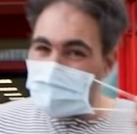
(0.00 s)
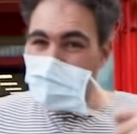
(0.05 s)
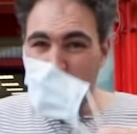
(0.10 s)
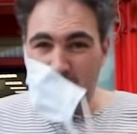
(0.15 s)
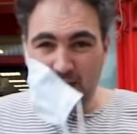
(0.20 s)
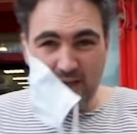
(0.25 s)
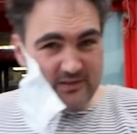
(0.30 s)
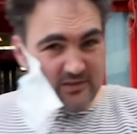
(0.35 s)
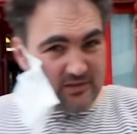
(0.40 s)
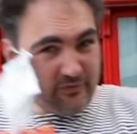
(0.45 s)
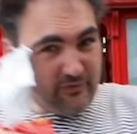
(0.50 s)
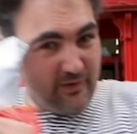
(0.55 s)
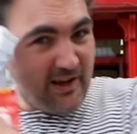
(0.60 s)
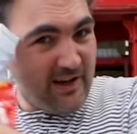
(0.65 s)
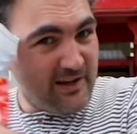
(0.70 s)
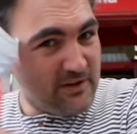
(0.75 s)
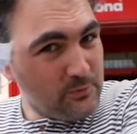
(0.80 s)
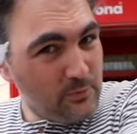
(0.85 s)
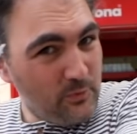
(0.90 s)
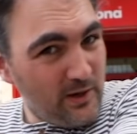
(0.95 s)
Managed to
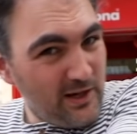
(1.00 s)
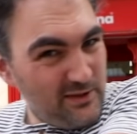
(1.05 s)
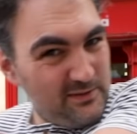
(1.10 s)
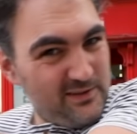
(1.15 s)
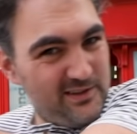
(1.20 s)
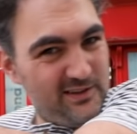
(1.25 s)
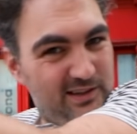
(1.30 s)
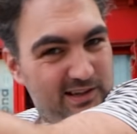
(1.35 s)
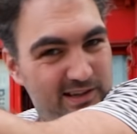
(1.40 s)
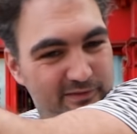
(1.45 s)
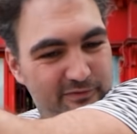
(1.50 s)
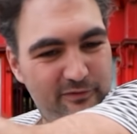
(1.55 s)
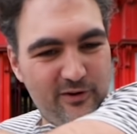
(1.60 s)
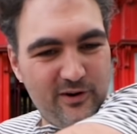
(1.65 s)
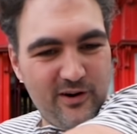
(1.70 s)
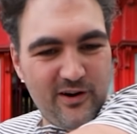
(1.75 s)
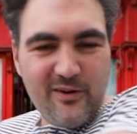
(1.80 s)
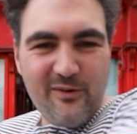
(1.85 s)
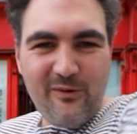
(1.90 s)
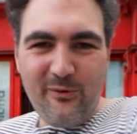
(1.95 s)
find what I was looking
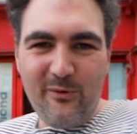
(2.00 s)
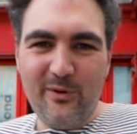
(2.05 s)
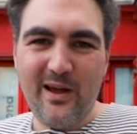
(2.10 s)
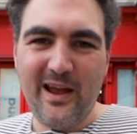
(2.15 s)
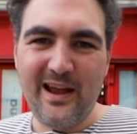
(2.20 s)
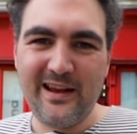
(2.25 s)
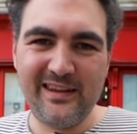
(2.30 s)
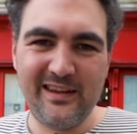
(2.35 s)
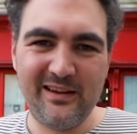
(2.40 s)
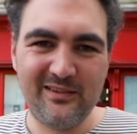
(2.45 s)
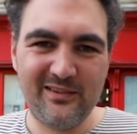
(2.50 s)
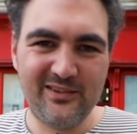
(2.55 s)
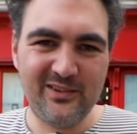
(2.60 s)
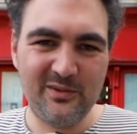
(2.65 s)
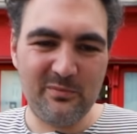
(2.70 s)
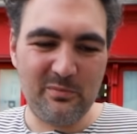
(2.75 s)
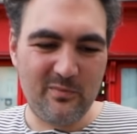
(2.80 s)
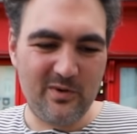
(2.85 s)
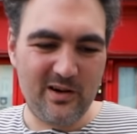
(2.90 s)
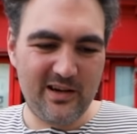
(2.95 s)
for right here in the
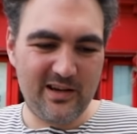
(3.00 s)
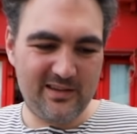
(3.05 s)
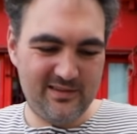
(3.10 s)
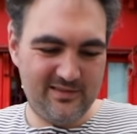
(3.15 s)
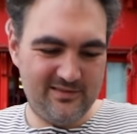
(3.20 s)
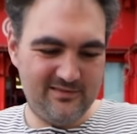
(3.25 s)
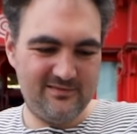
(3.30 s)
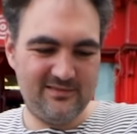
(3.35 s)
supermarket.